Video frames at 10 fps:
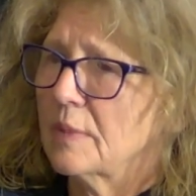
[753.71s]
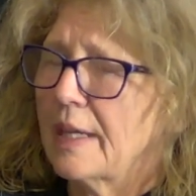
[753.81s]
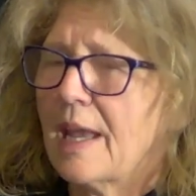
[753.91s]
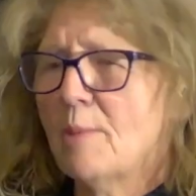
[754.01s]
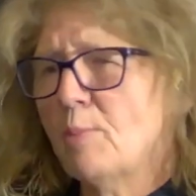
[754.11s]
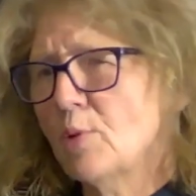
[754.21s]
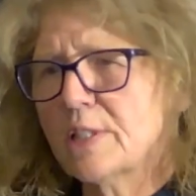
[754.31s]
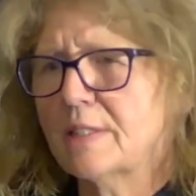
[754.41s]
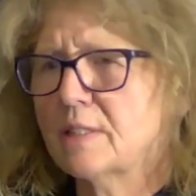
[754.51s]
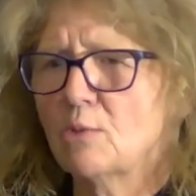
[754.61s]
Like, I
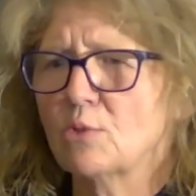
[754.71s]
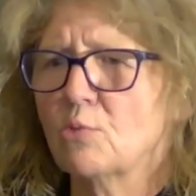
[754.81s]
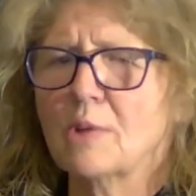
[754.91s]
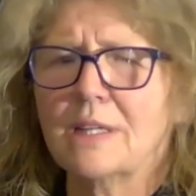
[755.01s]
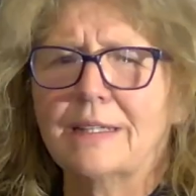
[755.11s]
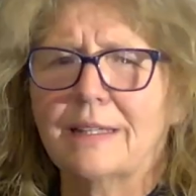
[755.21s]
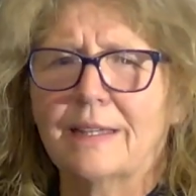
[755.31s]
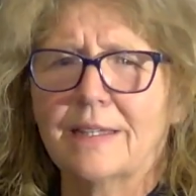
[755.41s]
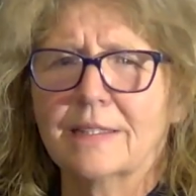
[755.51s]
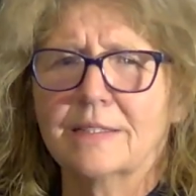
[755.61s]
personally don't really
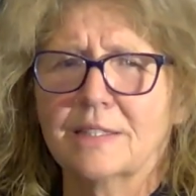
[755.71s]
like